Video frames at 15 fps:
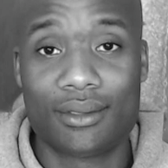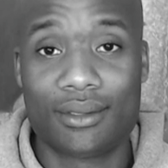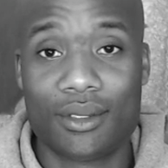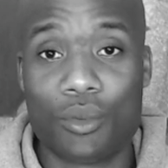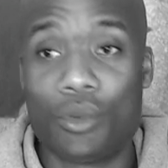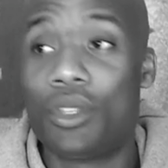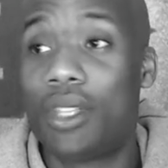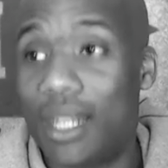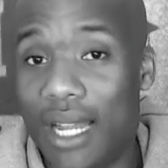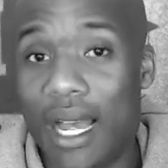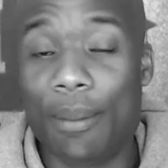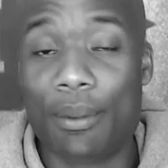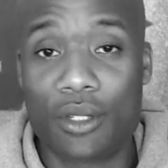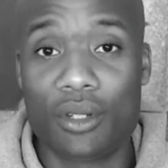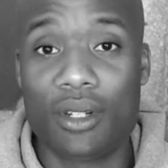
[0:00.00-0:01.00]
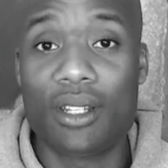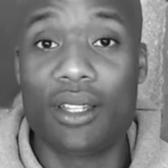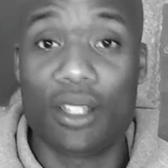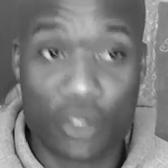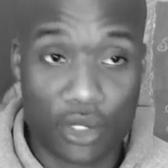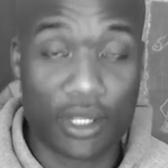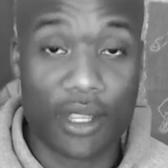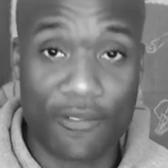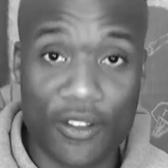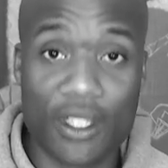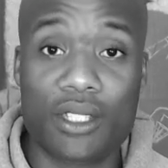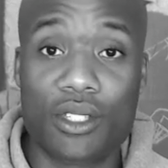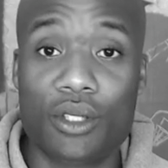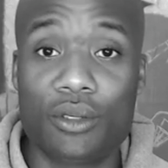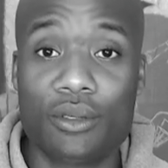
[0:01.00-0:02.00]
when you get an opportunity that
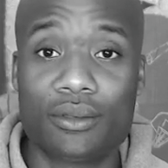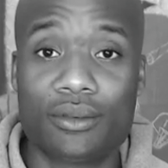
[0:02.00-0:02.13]
fits you.